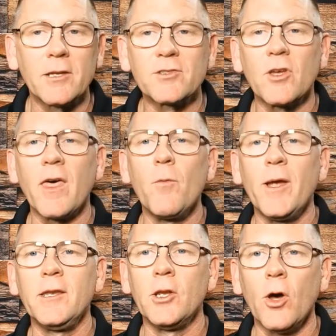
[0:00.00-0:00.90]
So they
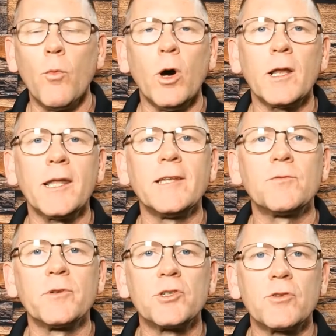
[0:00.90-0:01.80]
went, you know what,
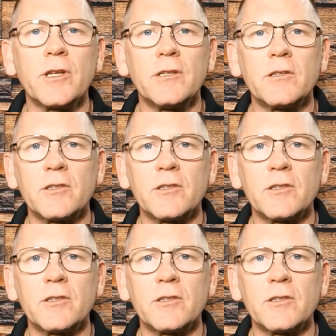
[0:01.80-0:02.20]
let's restrict it